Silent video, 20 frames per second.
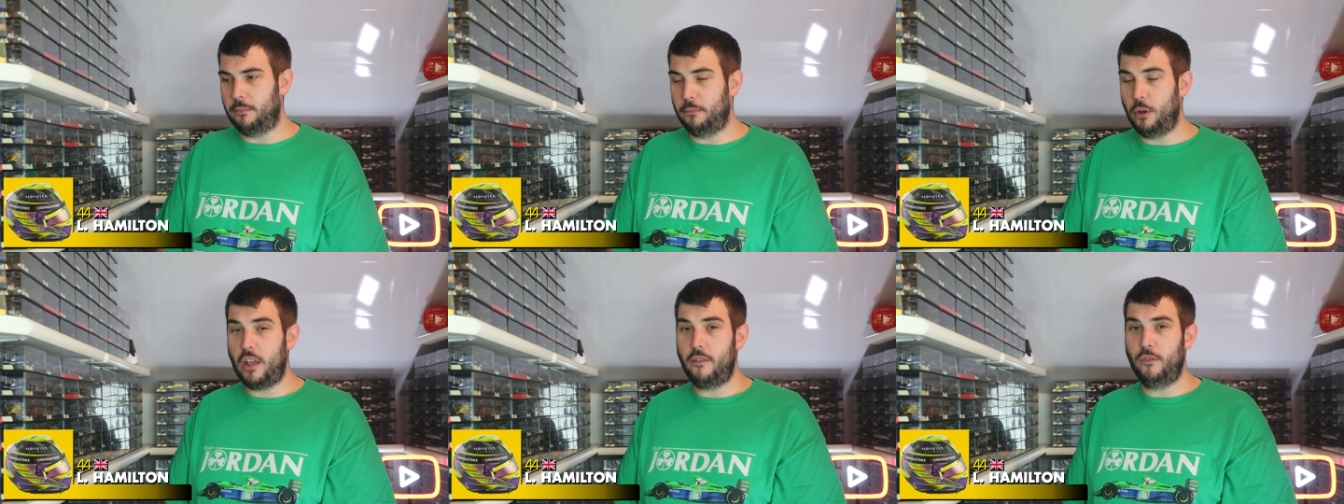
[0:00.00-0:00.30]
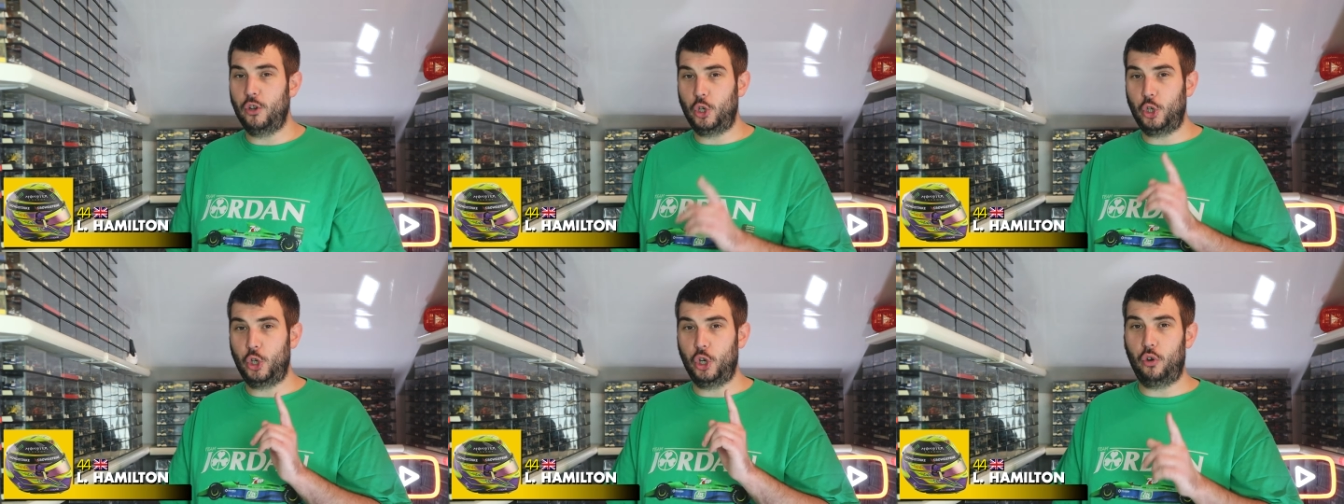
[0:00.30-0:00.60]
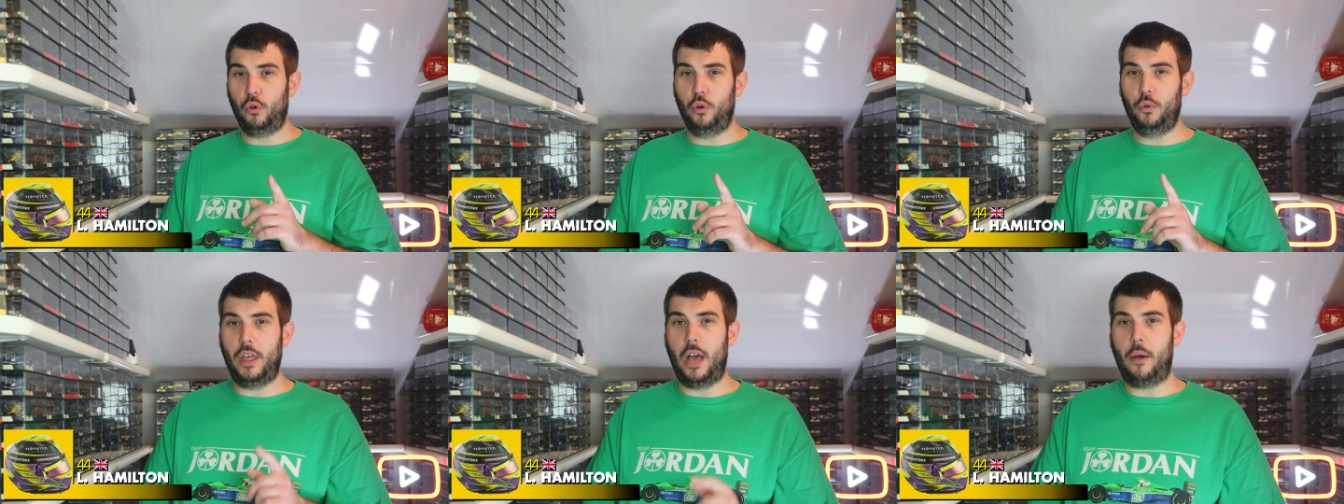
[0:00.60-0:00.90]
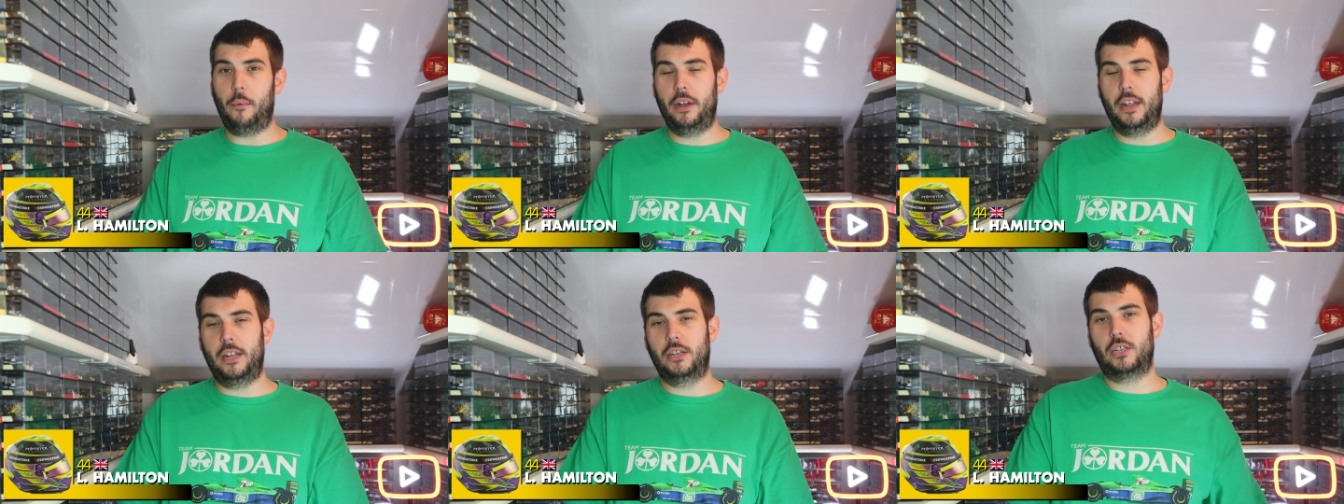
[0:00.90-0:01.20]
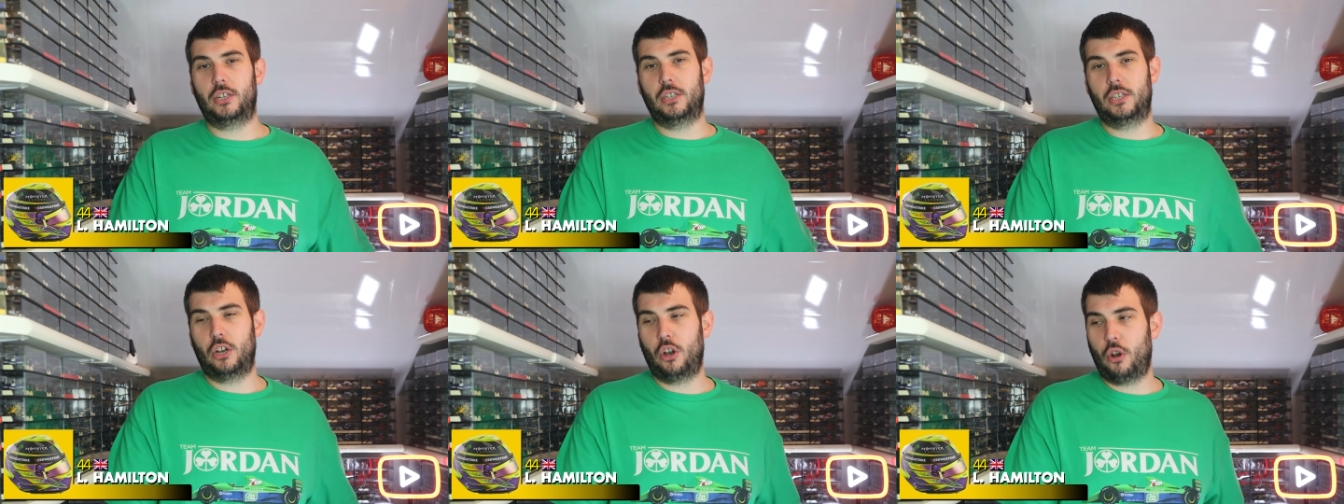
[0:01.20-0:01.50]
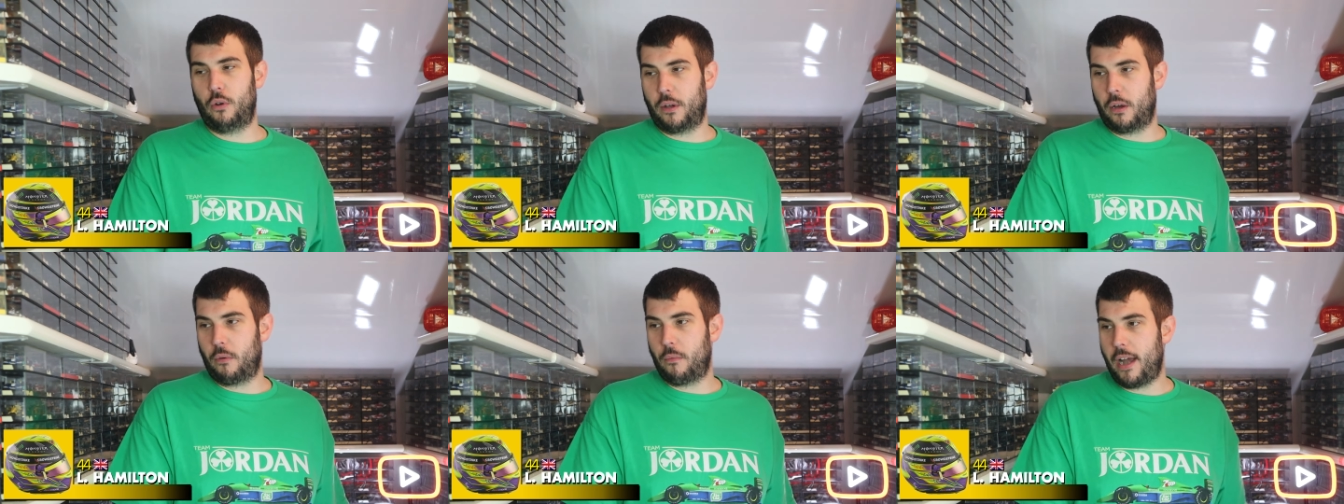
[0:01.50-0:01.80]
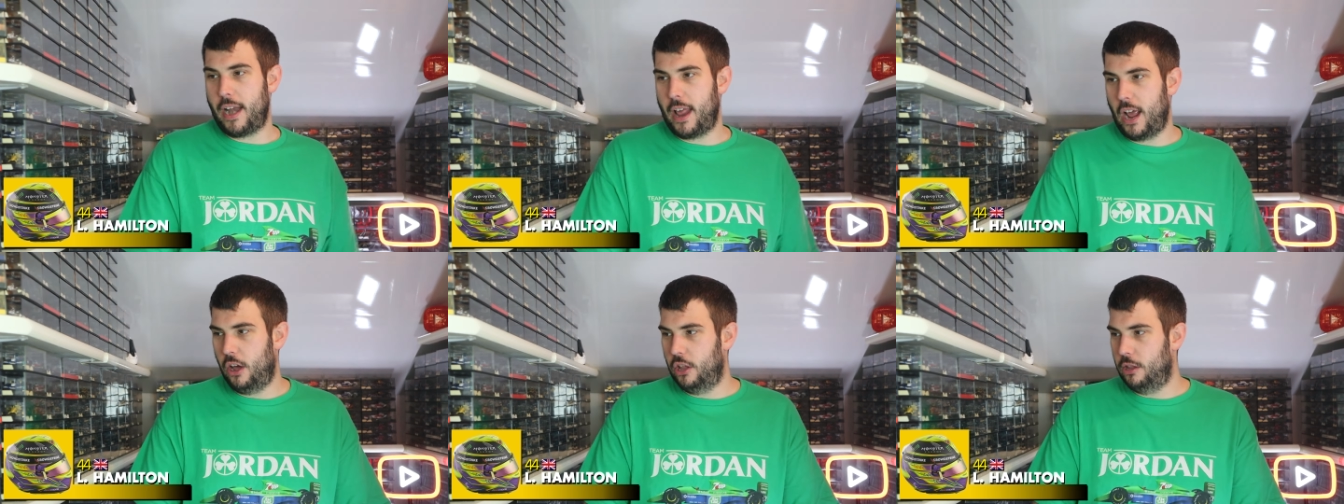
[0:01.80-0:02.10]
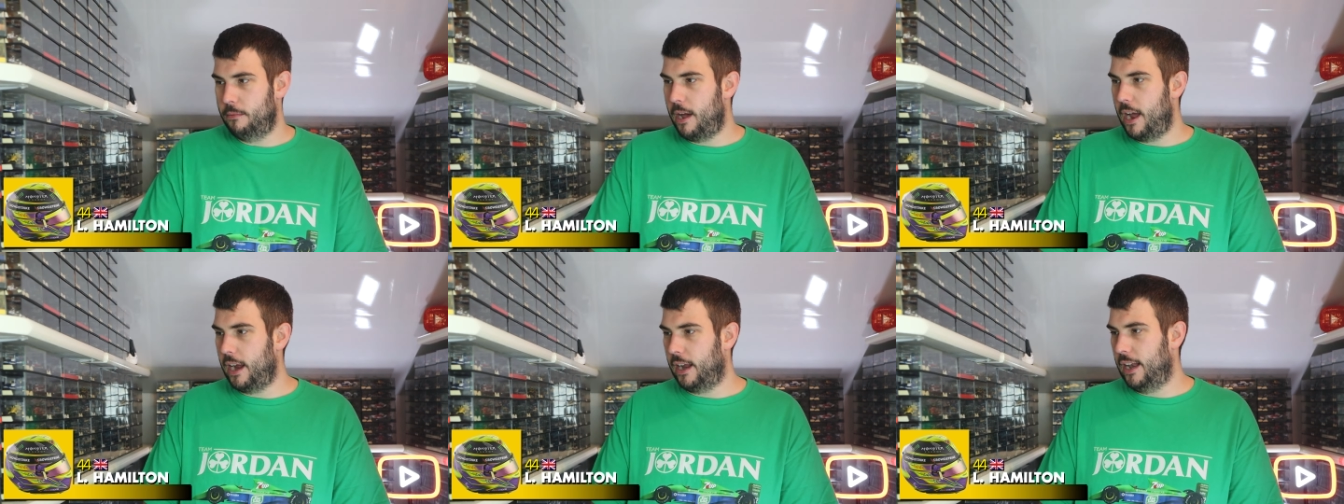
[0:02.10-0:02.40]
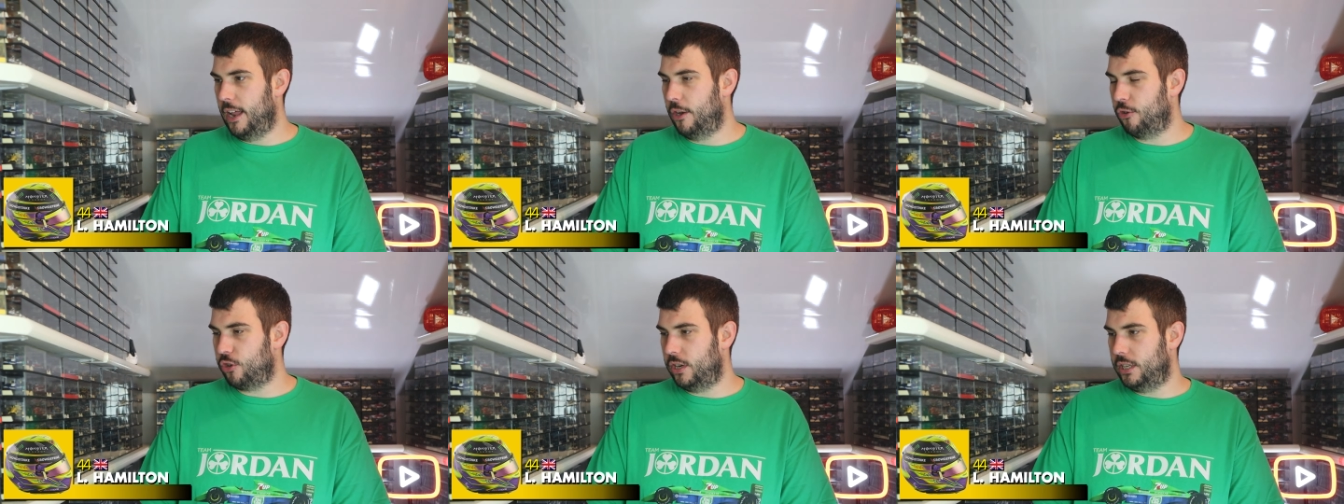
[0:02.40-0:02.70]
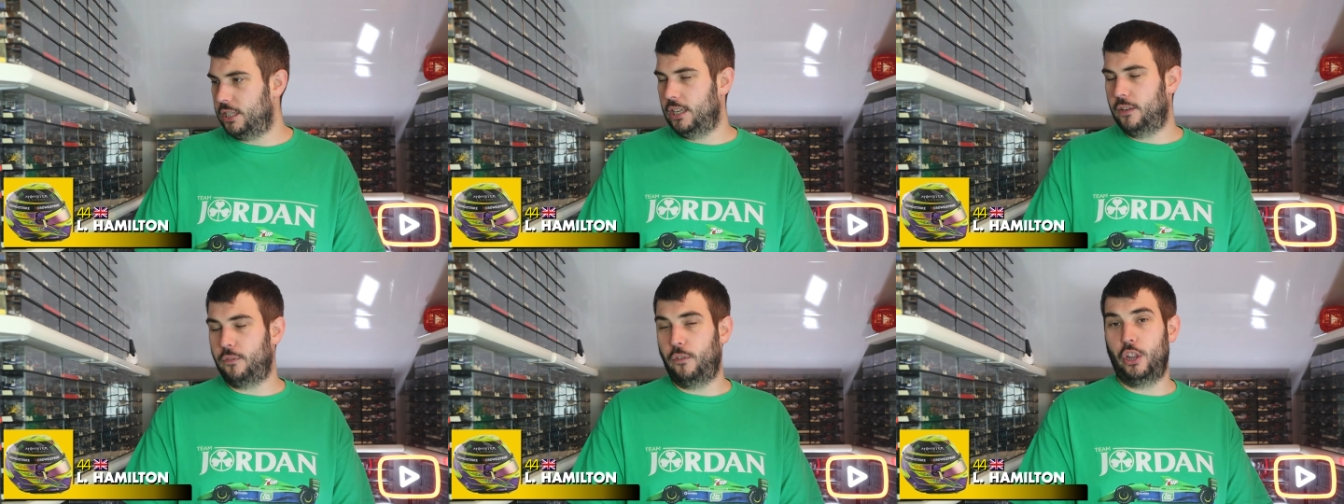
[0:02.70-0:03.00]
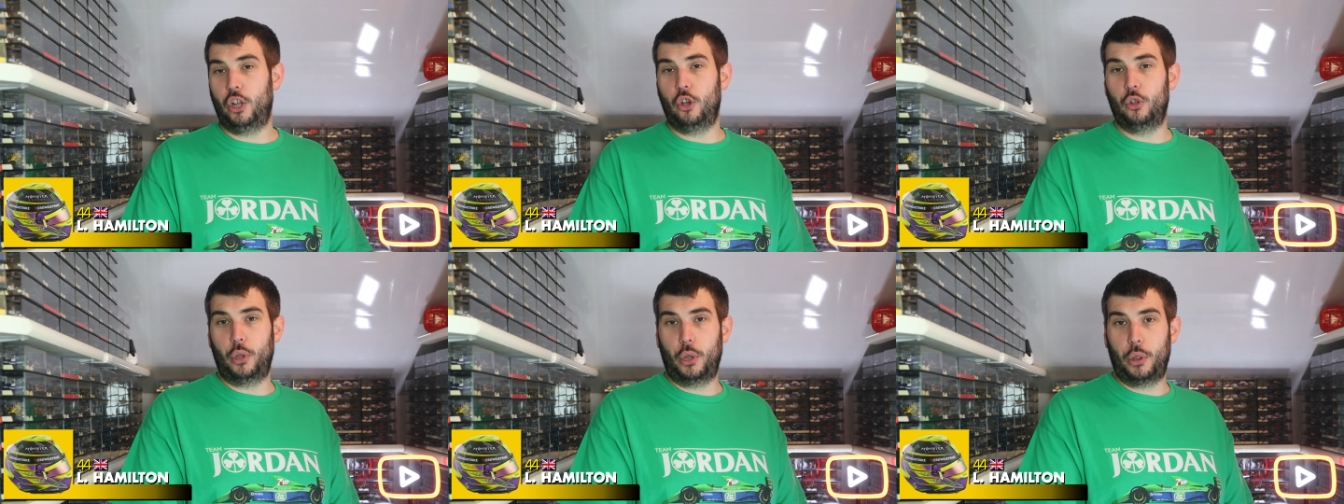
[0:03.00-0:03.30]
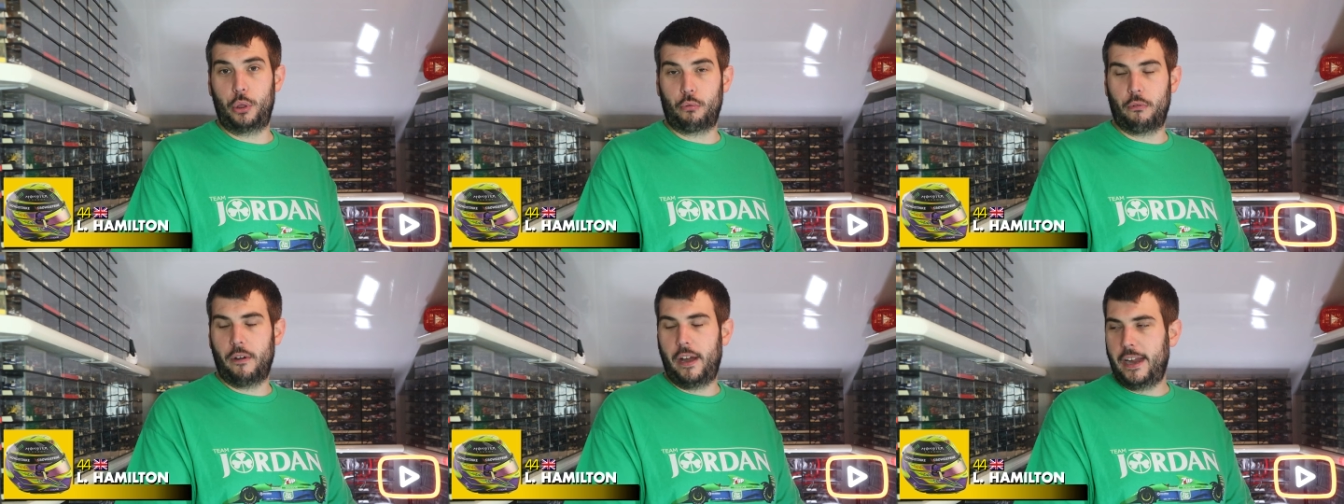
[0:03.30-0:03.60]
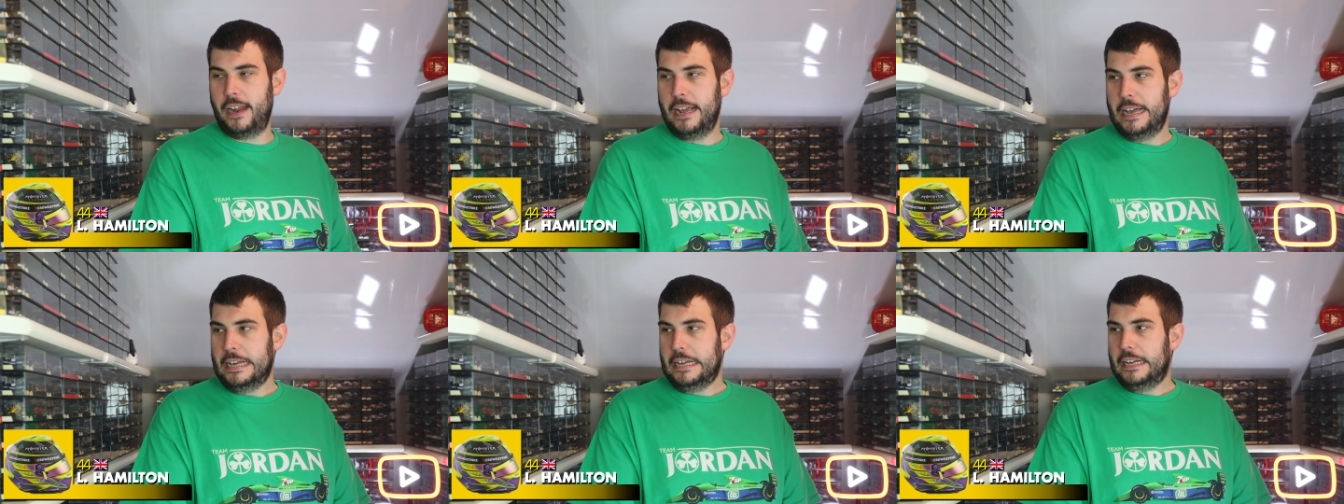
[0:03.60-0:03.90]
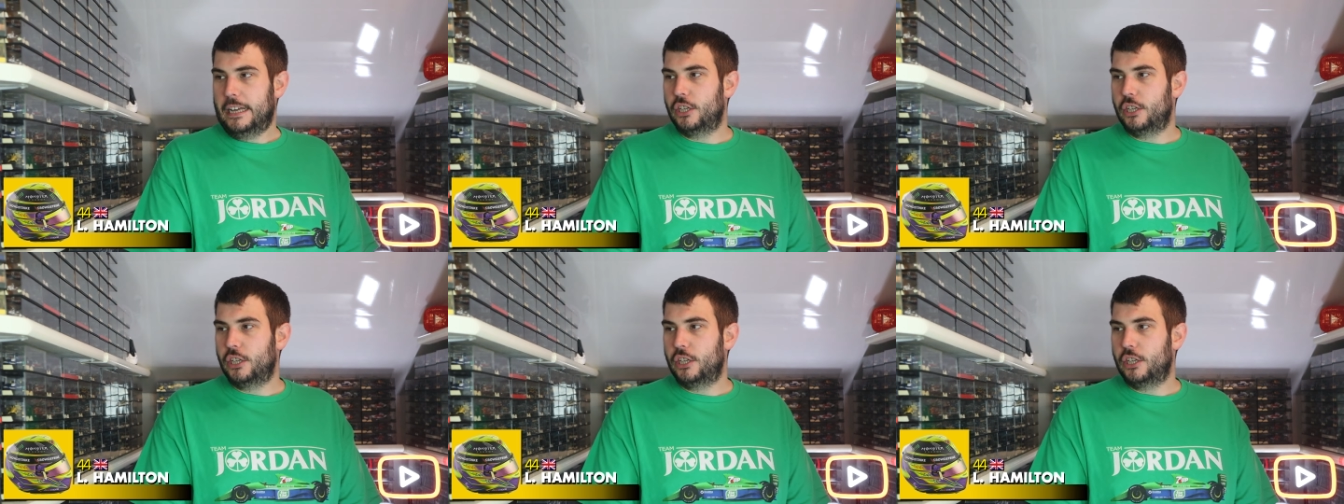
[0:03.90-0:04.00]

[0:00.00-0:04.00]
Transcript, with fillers: I'm not even sure who that one is because I already ran out of the Michael Andretti's for the other three.